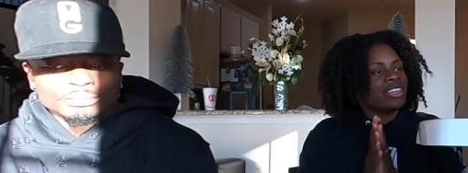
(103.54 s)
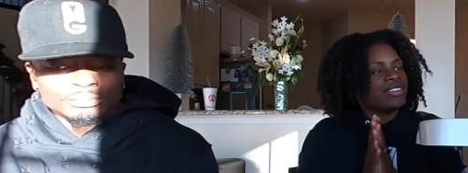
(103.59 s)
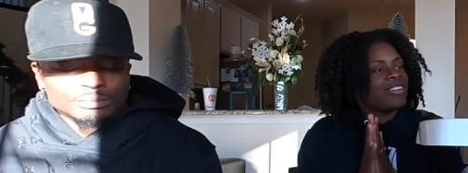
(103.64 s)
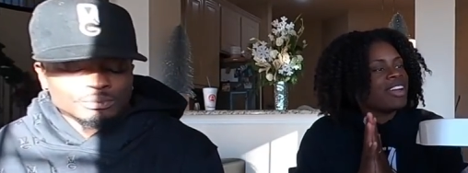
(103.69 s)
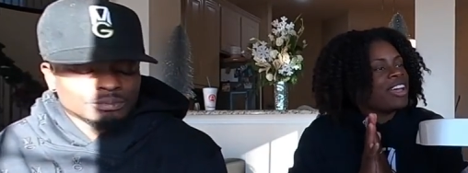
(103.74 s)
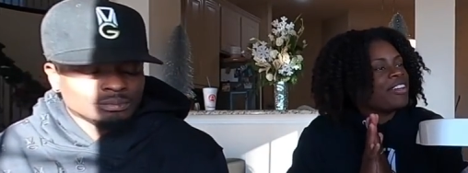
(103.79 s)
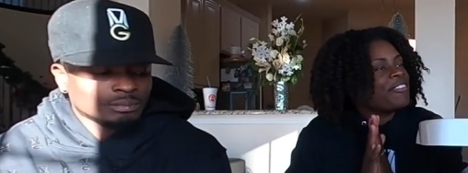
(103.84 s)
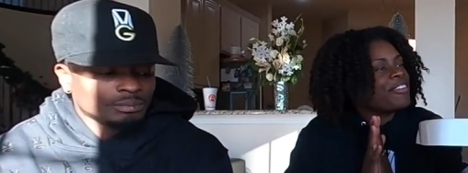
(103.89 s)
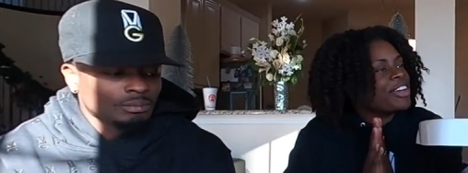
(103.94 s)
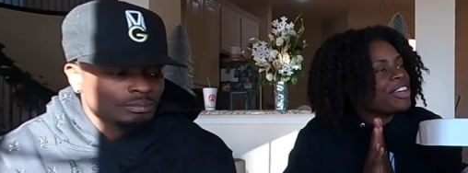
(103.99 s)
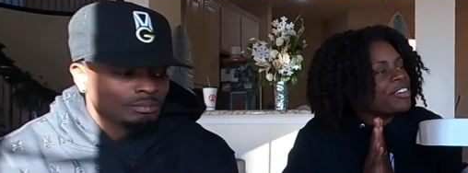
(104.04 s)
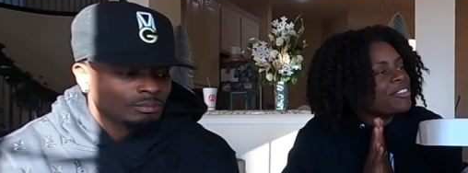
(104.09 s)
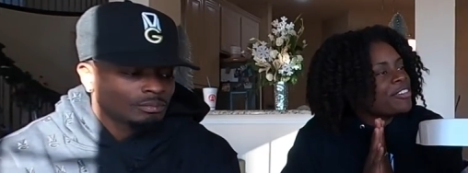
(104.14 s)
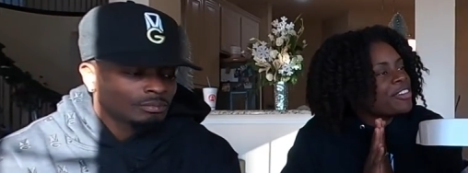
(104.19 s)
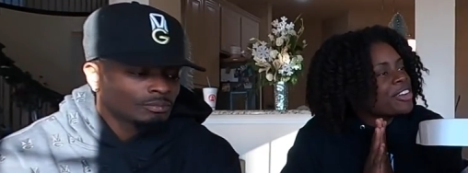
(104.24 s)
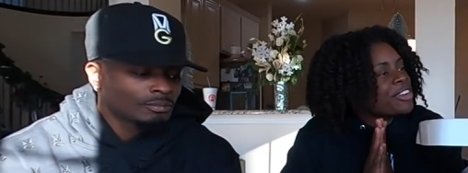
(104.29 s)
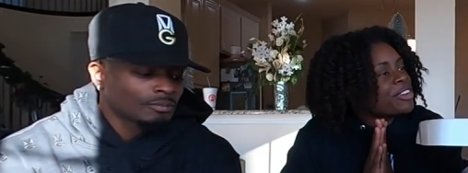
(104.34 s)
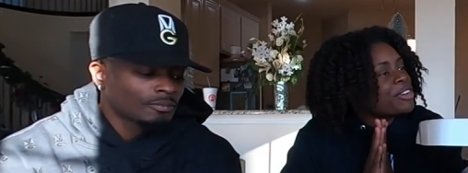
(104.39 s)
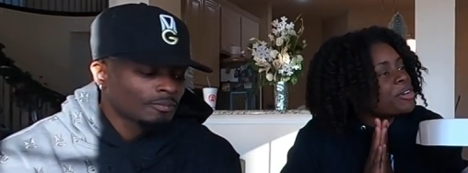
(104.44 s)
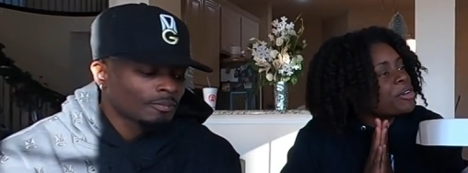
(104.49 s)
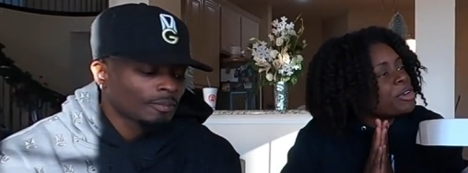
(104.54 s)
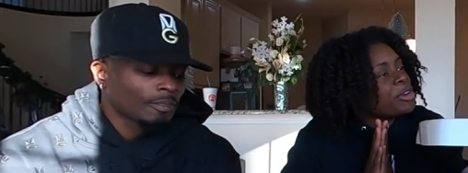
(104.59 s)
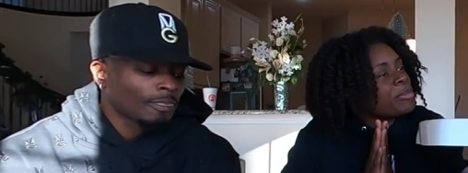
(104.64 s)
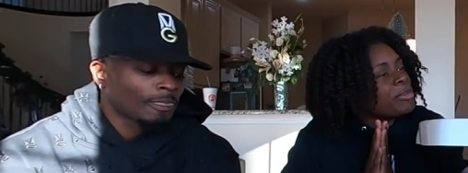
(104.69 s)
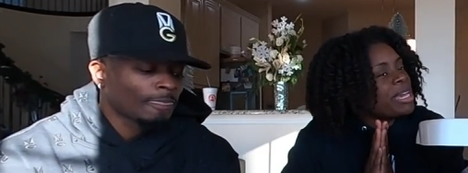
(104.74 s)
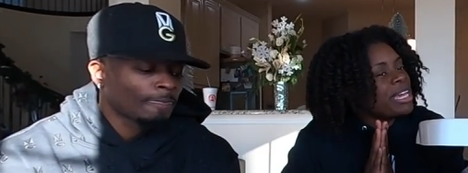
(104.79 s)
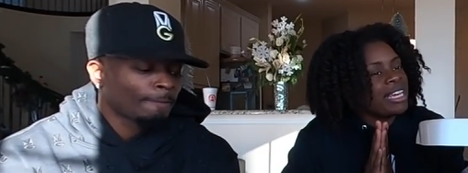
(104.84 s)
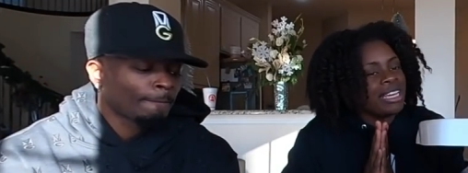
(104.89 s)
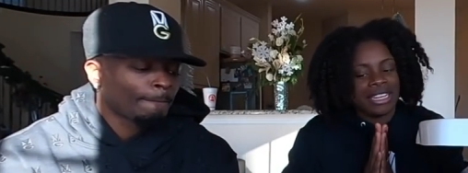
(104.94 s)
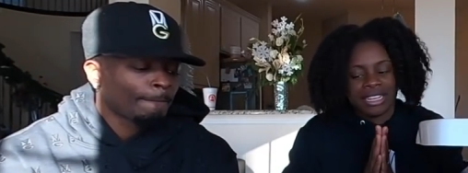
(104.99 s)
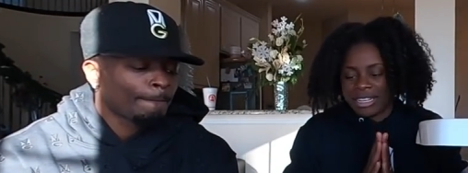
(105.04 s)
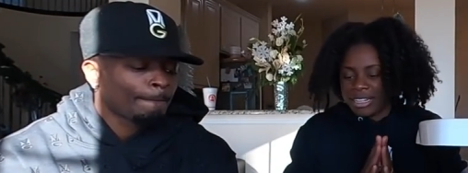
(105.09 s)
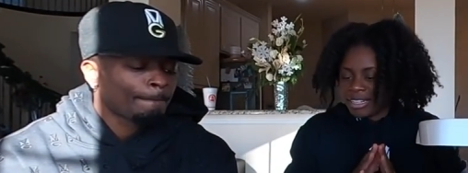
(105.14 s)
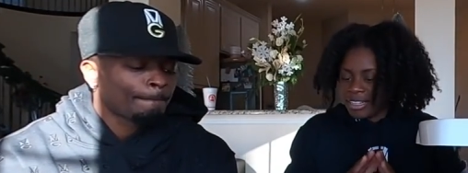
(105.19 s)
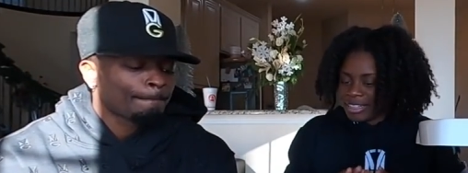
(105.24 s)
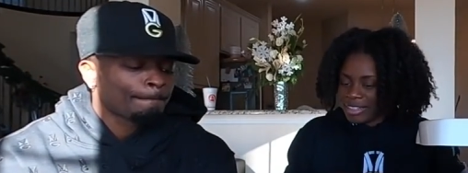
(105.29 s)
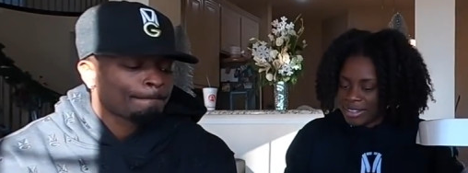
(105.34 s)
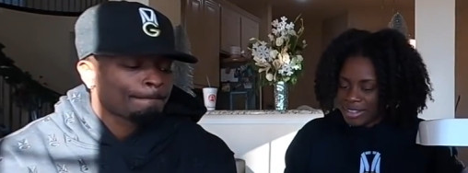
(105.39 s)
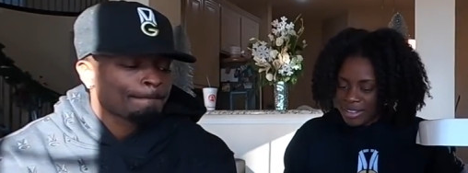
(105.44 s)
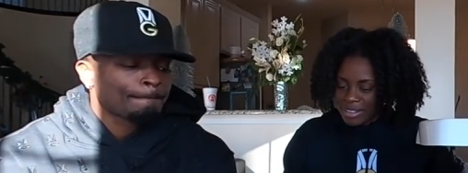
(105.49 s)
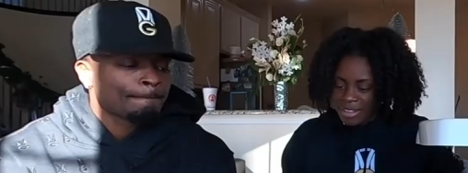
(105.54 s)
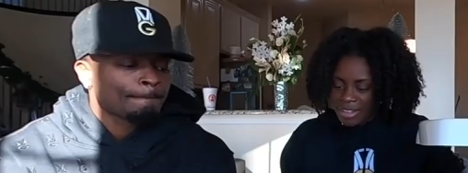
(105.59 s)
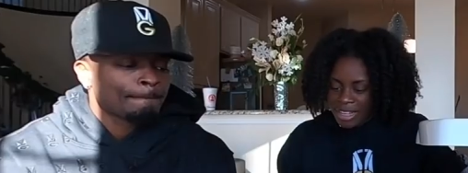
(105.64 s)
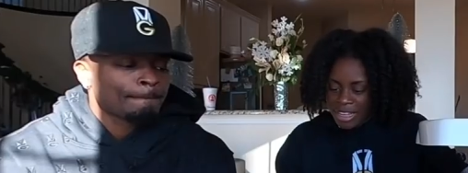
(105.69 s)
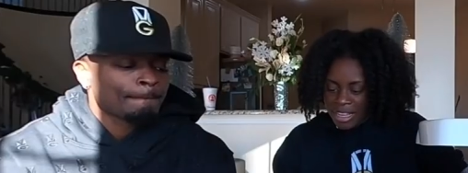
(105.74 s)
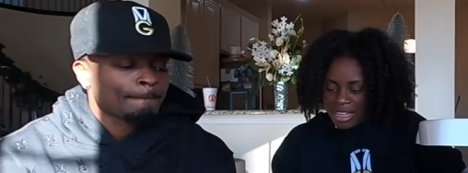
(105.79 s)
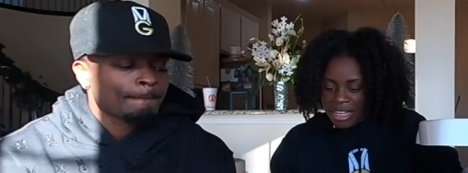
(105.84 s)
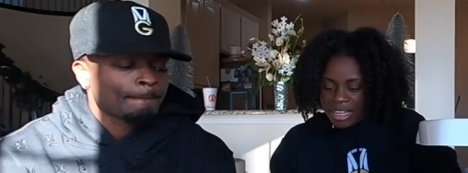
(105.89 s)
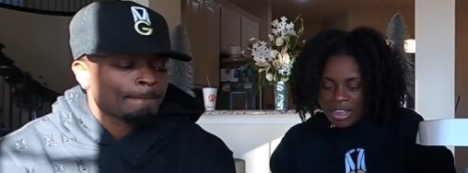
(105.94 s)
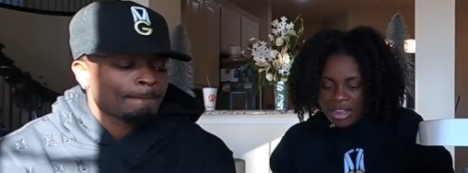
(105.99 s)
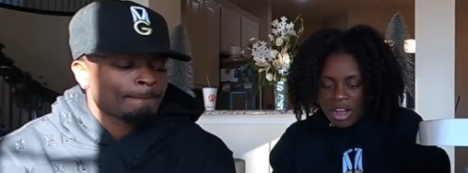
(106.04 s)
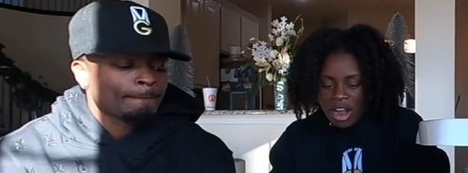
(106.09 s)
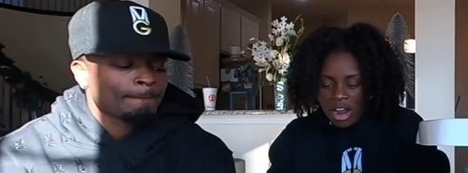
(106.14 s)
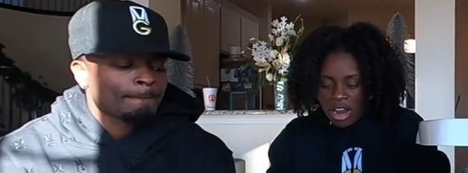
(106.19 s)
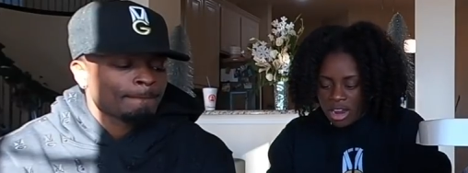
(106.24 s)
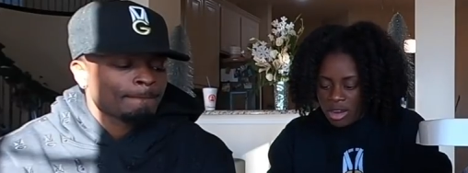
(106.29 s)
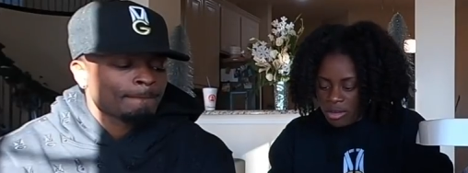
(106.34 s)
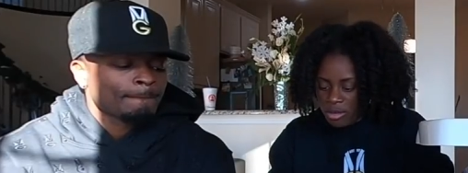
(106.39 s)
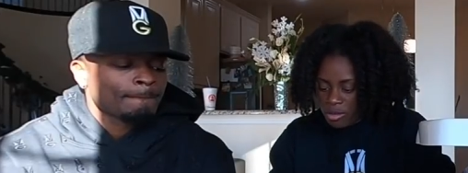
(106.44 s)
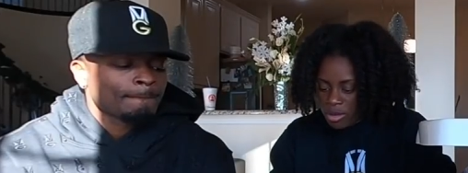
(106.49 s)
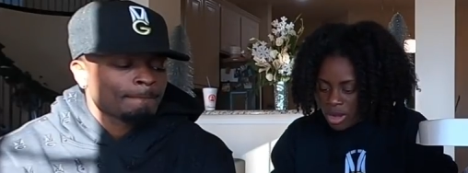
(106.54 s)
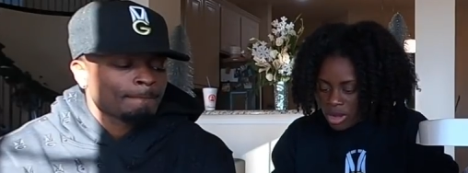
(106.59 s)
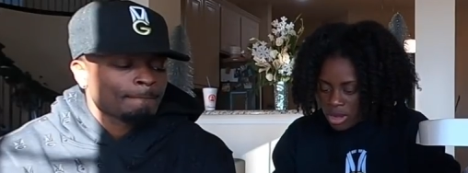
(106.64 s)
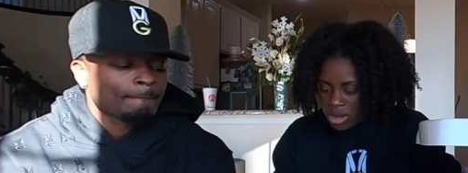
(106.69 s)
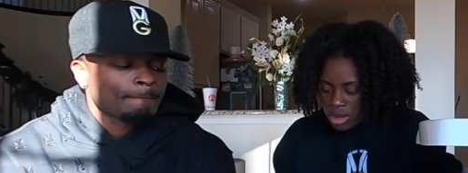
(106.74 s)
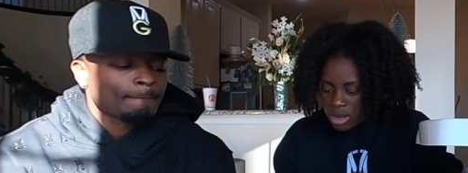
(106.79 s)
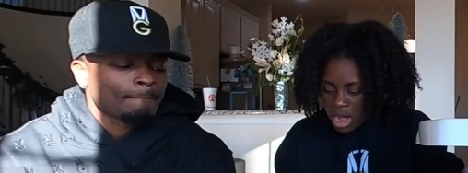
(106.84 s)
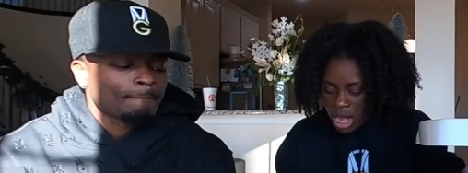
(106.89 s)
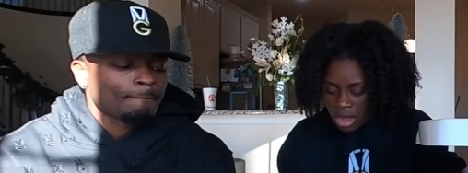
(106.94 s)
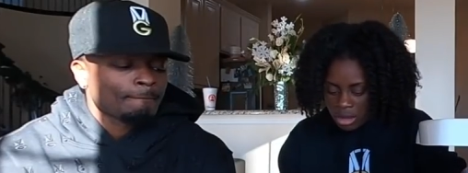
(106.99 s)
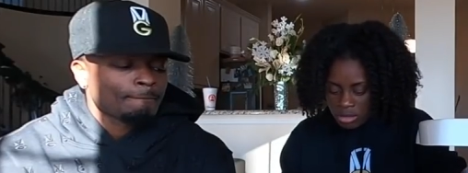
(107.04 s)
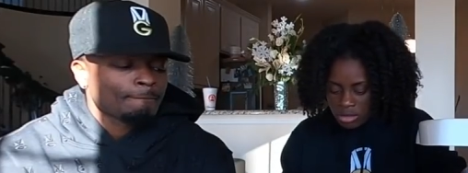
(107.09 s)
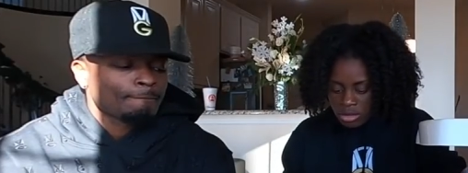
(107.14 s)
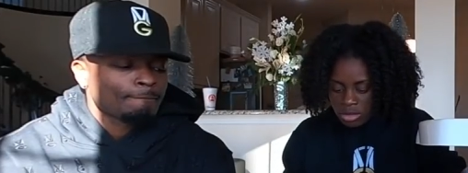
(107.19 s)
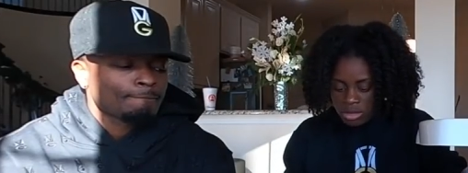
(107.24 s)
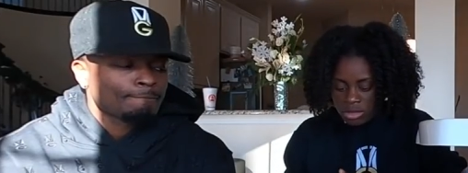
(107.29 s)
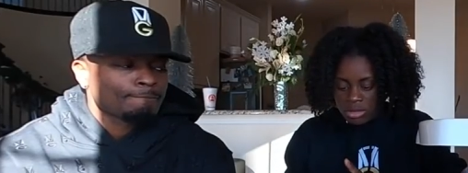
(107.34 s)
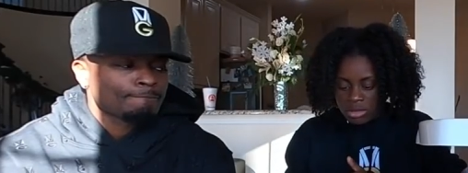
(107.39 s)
Speaker 1: Ready for your voice under me? All right. Uh, I'll.